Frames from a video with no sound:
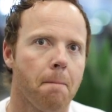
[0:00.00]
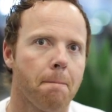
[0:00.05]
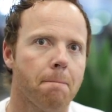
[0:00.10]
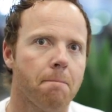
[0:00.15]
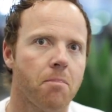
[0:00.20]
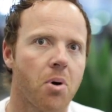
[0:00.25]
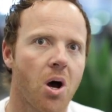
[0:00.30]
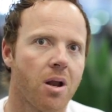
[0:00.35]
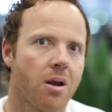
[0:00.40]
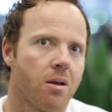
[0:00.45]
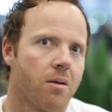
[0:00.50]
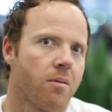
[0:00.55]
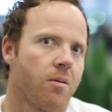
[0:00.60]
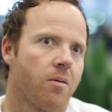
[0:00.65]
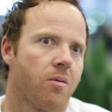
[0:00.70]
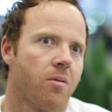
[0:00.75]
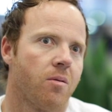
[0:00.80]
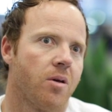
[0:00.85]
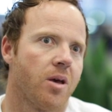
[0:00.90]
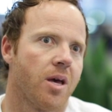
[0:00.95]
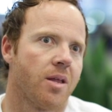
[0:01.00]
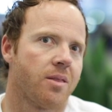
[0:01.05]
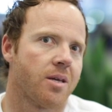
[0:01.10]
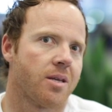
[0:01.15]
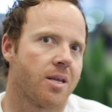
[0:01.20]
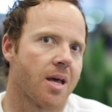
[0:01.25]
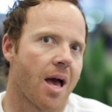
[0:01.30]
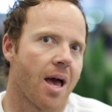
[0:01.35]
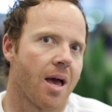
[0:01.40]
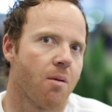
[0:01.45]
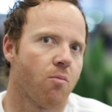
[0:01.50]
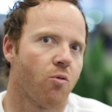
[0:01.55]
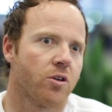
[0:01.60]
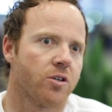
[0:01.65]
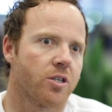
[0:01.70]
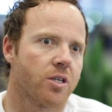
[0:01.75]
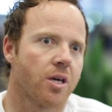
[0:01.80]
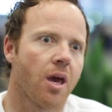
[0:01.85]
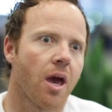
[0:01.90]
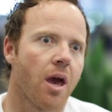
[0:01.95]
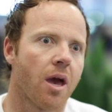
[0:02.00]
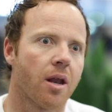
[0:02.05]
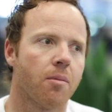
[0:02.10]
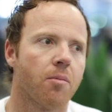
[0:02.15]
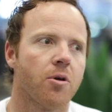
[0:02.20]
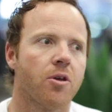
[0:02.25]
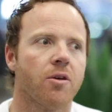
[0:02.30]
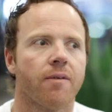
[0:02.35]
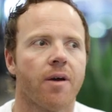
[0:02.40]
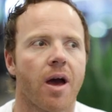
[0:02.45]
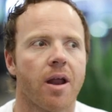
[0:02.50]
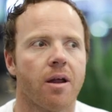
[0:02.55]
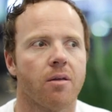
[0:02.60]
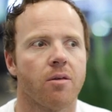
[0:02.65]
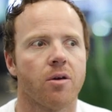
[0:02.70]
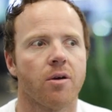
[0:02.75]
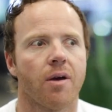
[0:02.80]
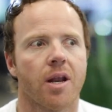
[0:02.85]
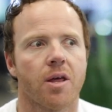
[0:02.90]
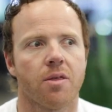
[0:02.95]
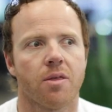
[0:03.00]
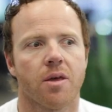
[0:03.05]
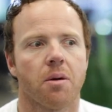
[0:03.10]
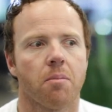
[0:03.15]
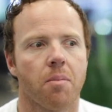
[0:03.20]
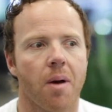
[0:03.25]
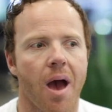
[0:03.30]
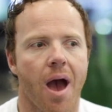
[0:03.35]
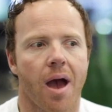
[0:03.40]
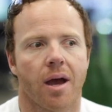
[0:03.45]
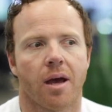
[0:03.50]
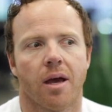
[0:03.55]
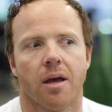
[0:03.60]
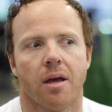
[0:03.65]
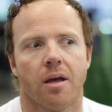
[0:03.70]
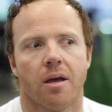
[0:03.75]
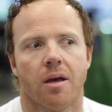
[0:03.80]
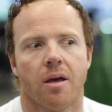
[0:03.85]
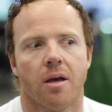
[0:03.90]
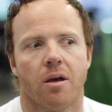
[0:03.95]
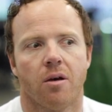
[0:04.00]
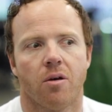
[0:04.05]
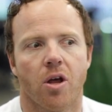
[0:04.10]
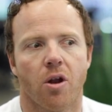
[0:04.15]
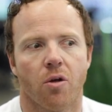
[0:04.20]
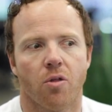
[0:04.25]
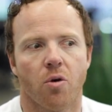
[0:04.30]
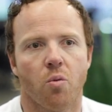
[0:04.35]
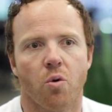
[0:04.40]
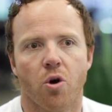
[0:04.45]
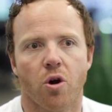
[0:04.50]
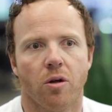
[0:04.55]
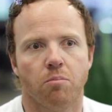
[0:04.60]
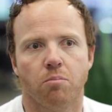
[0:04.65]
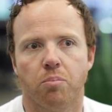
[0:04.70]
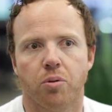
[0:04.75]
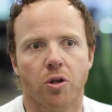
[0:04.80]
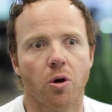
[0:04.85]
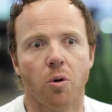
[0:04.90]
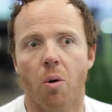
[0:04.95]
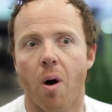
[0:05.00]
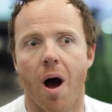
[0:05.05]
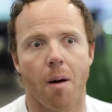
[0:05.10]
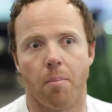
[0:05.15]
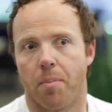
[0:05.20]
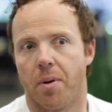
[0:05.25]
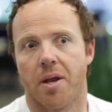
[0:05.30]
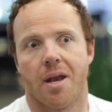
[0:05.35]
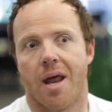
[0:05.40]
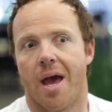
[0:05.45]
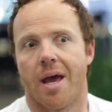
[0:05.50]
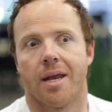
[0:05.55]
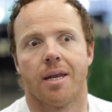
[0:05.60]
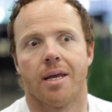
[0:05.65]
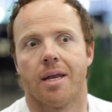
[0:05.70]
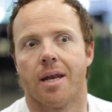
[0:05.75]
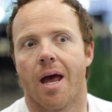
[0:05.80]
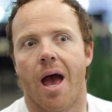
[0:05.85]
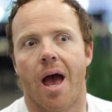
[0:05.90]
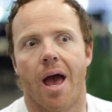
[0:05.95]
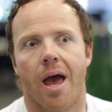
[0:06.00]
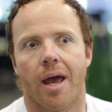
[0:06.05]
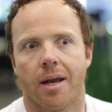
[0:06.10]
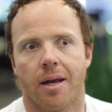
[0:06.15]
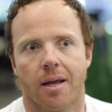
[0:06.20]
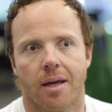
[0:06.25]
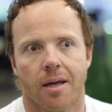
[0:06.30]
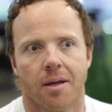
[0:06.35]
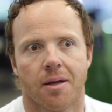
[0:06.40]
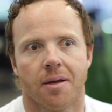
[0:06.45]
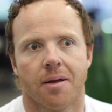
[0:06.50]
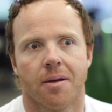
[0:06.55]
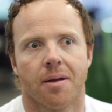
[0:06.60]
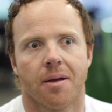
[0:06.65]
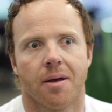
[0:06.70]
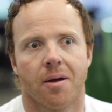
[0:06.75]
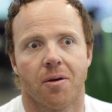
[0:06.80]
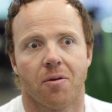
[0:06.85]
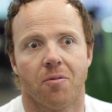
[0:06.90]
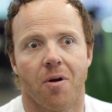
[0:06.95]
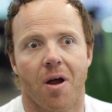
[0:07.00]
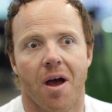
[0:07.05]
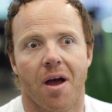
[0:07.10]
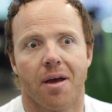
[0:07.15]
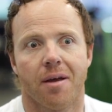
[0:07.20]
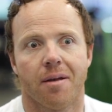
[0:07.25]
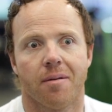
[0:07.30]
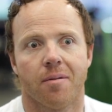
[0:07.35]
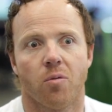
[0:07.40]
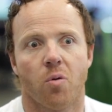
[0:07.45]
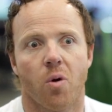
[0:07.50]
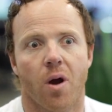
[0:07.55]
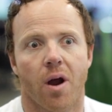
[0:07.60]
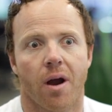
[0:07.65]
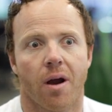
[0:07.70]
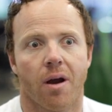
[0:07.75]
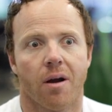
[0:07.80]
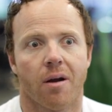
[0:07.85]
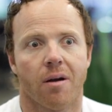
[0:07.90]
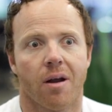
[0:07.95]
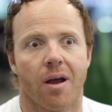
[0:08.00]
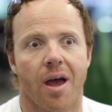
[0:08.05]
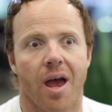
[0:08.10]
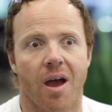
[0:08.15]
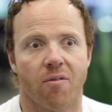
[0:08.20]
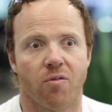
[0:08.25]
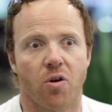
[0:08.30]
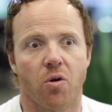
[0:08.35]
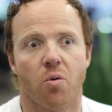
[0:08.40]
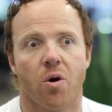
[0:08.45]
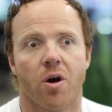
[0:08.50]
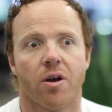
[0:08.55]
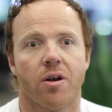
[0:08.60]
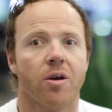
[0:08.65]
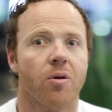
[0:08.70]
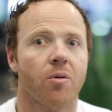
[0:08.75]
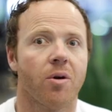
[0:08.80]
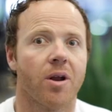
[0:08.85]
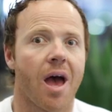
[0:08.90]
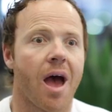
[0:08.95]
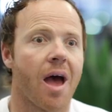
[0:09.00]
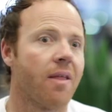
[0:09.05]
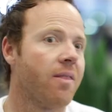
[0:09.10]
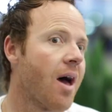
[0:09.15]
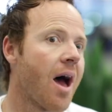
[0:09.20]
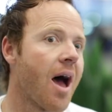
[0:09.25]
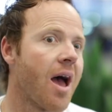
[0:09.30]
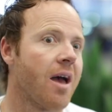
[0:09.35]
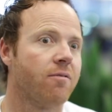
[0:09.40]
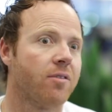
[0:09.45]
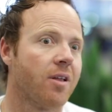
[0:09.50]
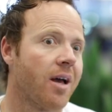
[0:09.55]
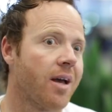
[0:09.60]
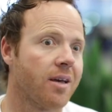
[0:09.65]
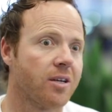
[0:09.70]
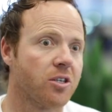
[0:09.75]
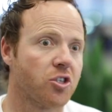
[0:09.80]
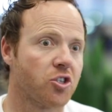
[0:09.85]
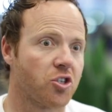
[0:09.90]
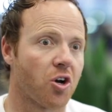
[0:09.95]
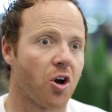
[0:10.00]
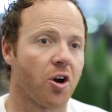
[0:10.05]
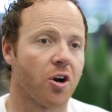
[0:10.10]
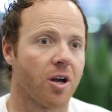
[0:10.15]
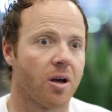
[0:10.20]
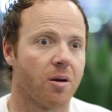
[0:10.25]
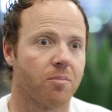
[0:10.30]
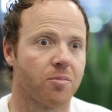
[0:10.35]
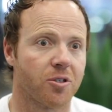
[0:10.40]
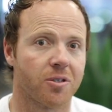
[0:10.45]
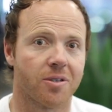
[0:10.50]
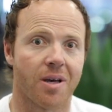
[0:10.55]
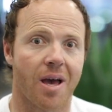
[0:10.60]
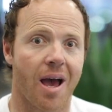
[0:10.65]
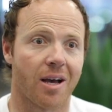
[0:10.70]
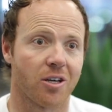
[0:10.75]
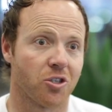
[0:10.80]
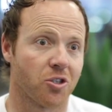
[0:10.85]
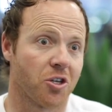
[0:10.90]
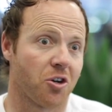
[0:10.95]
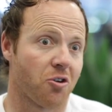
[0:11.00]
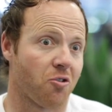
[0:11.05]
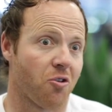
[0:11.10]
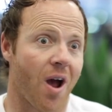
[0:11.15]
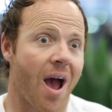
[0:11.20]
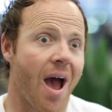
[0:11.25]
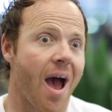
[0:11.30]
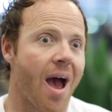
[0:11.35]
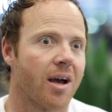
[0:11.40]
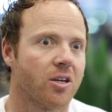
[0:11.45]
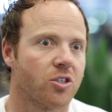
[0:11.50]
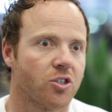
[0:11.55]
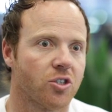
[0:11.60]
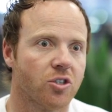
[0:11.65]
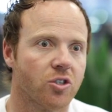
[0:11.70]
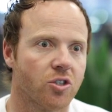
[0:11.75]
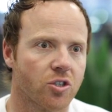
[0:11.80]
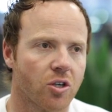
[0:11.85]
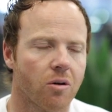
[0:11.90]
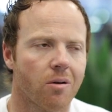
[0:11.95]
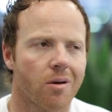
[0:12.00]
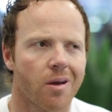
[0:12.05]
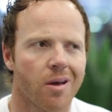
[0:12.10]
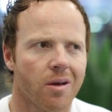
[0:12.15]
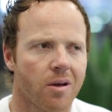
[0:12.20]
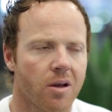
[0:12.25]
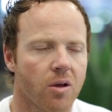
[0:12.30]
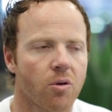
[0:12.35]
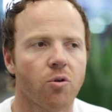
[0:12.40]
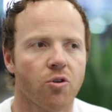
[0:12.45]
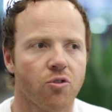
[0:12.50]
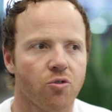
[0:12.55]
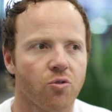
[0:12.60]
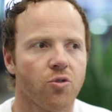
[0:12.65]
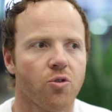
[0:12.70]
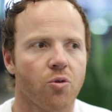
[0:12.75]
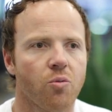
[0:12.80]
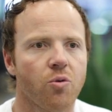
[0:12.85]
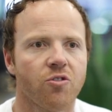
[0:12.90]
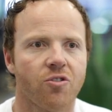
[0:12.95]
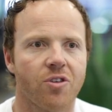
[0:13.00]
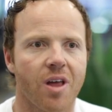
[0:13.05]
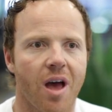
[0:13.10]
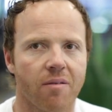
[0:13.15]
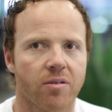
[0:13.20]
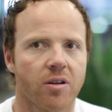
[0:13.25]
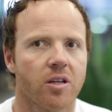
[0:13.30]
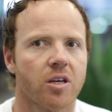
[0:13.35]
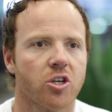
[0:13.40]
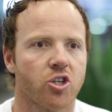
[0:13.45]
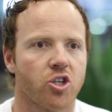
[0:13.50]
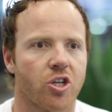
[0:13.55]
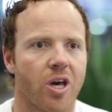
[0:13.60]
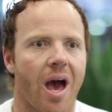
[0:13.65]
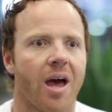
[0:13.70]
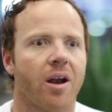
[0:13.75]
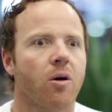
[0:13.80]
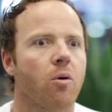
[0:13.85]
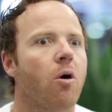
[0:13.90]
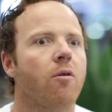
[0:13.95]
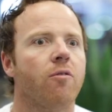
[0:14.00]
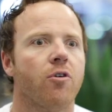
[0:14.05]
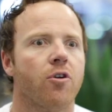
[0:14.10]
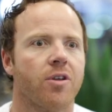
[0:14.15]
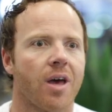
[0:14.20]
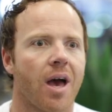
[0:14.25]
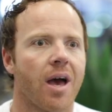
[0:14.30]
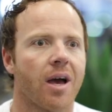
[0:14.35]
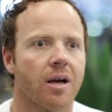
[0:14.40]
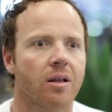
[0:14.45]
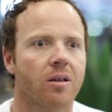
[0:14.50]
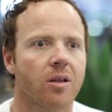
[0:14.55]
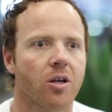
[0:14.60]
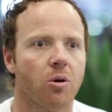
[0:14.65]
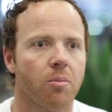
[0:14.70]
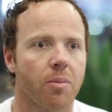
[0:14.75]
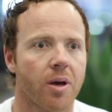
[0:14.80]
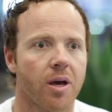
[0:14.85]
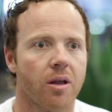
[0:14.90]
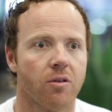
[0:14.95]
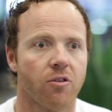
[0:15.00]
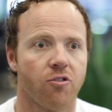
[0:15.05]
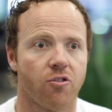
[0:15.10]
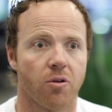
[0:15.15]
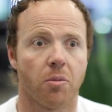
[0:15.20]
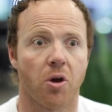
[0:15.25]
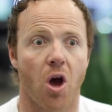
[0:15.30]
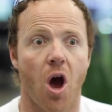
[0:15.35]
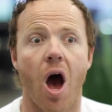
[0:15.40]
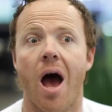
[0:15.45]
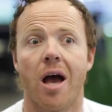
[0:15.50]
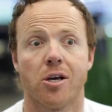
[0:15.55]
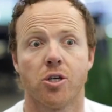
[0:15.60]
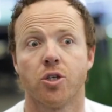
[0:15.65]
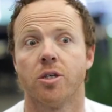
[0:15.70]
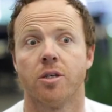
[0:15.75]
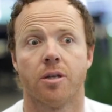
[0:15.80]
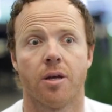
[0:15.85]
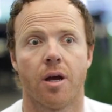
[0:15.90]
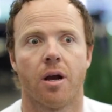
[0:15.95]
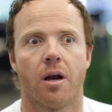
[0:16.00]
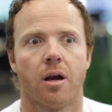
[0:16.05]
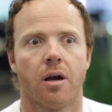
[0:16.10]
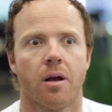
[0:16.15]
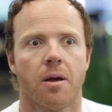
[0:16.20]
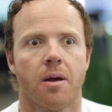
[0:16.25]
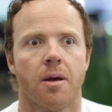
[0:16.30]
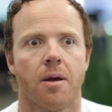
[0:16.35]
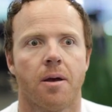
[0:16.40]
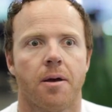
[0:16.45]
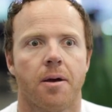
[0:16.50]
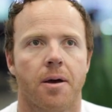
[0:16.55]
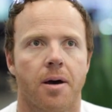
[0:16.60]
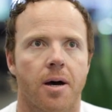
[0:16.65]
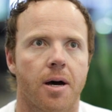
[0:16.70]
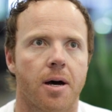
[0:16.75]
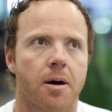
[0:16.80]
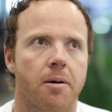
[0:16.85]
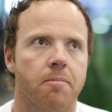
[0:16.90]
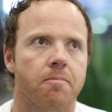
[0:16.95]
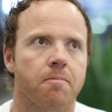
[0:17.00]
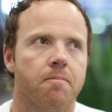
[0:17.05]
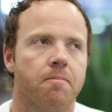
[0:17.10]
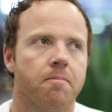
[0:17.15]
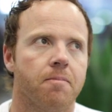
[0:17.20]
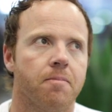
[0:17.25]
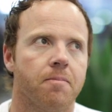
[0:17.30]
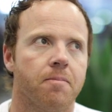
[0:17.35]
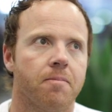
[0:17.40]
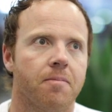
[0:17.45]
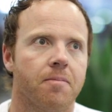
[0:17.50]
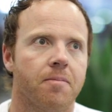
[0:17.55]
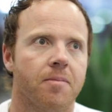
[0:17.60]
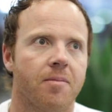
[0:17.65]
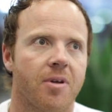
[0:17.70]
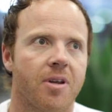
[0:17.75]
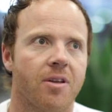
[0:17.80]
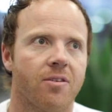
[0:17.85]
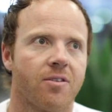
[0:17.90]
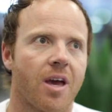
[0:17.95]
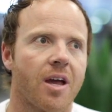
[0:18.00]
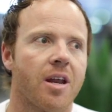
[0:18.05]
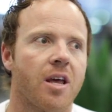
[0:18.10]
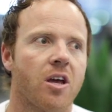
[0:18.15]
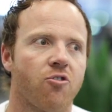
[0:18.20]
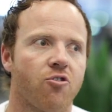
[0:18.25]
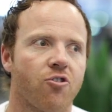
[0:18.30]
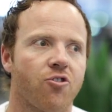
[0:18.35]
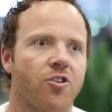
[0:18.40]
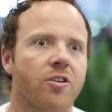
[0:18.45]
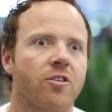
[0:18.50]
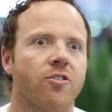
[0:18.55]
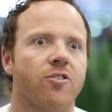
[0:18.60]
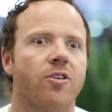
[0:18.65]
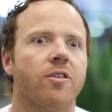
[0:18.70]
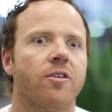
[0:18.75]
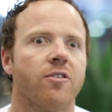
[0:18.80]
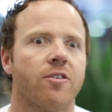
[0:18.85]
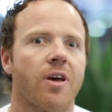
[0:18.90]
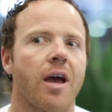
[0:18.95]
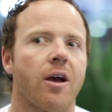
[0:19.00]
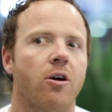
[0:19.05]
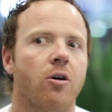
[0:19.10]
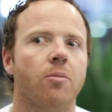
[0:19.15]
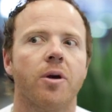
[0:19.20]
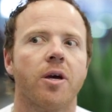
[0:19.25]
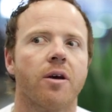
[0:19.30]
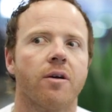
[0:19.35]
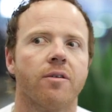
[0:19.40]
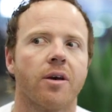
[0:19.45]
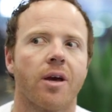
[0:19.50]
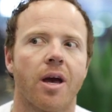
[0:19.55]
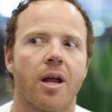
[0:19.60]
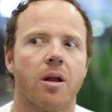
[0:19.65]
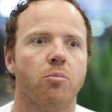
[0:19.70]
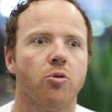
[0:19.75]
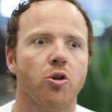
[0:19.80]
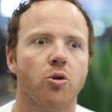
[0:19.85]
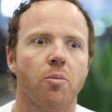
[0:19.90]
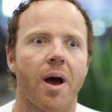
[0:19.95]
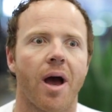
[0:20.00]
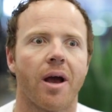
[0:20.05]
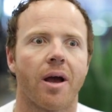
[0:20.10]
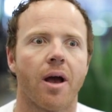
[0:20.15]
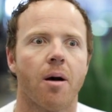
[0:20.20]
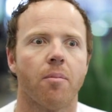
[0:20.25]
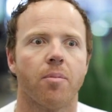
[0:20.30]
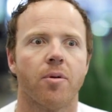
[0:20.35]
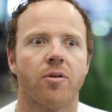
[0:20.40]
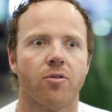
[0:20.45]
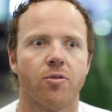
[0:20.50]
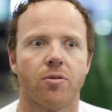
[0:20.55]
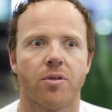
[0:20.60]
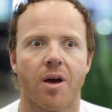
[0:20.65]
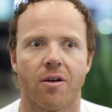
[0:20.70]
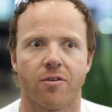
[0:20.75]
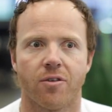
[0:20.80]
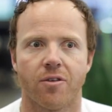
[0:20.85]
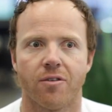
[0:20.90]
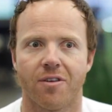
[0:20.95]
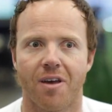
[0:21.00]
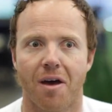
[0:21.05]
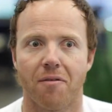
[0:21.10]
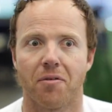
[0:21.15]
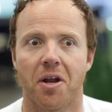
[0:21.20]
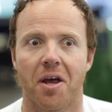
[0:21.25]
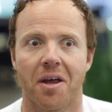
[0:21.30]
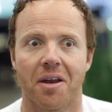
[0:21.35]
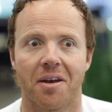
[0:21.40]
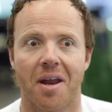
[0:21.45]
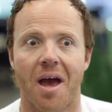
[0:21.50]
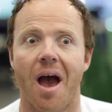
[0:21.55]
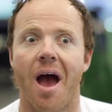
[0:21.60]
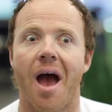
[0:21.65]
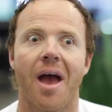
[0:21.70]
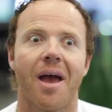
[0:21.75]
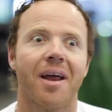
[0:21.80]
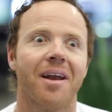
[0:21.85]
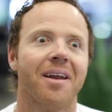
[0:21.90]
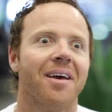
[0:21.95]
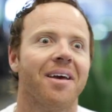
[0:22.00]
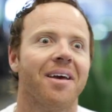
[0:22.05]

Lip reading: But at the time, once again, I mean, you got to think back. The world blew up in '99, right? Where everyone who had the high-flying startups actually crashed, and so there was definitely a shadow over tech a little bit and some caution there. And it's kind of interesting to see the cycle because it kind of blew back up in 2007, 8, 9.